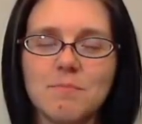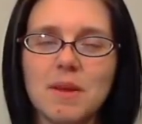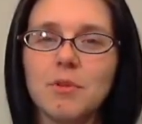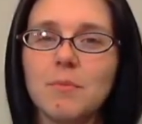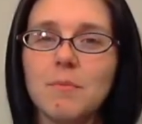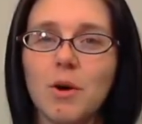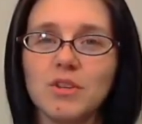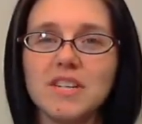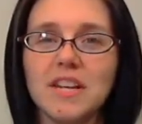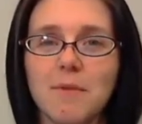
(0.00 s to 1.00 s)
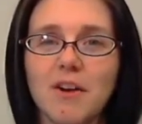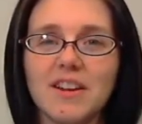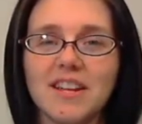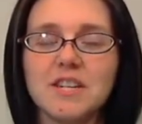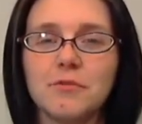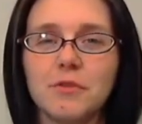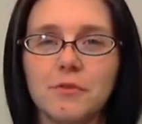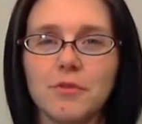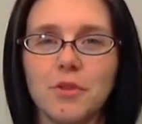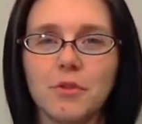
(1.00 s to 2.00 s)
people have been posting about it in
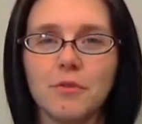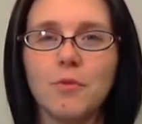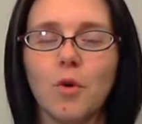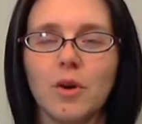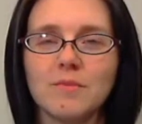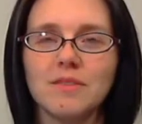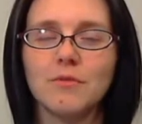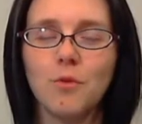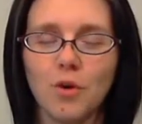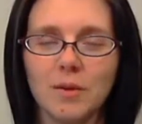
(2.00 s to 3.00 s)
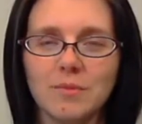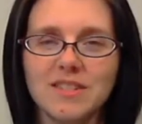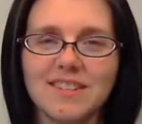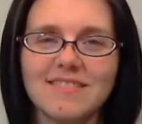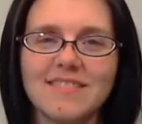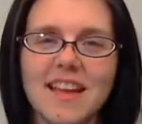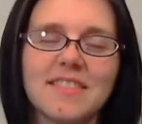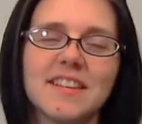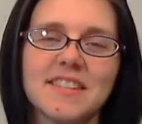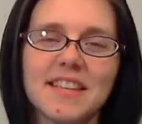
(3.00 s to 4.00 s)
different forums and
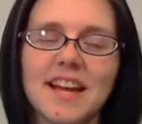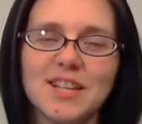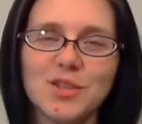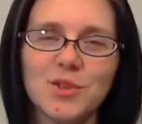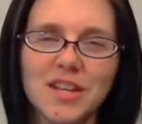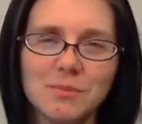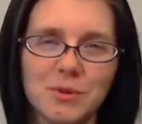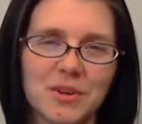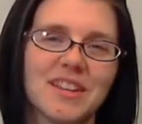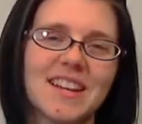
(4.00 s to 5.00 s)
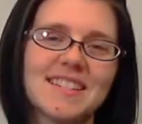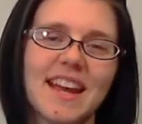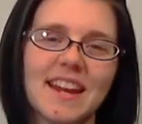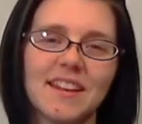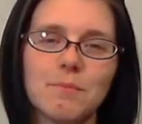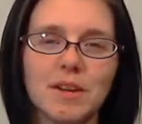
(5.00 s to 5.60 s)
things like that. So that's been really exciting.